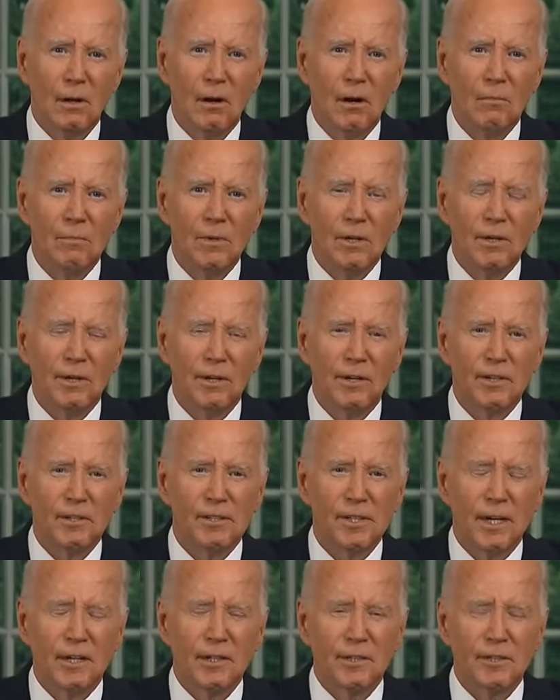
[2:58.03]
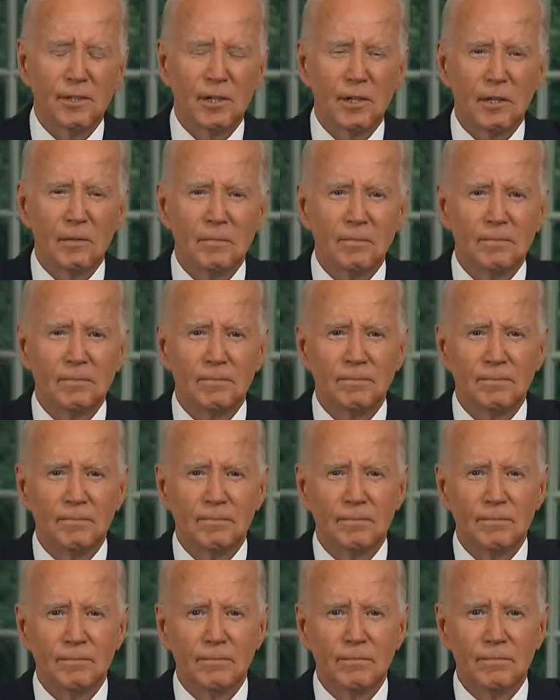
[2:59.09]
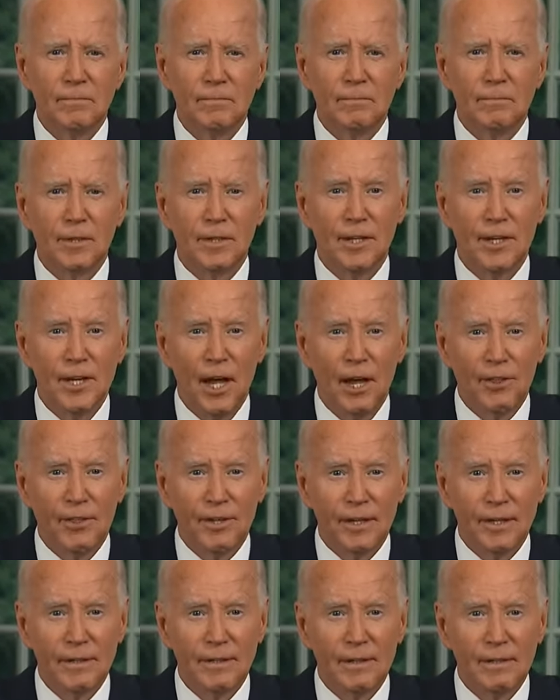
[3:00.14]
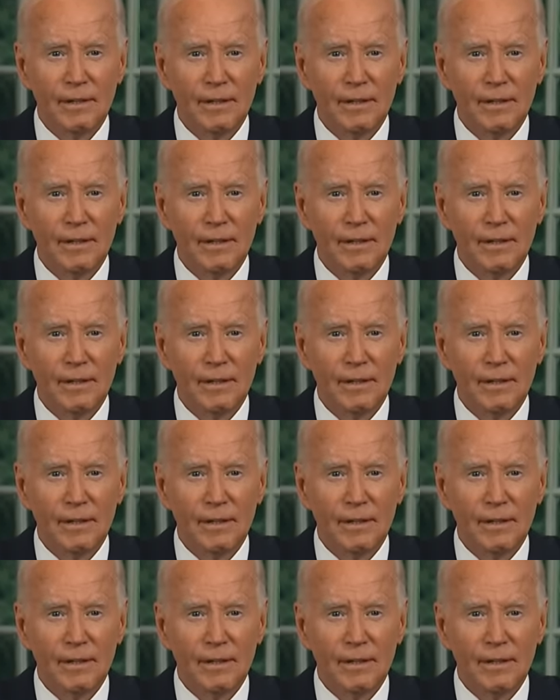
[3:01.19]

all merited a second term. But nothing,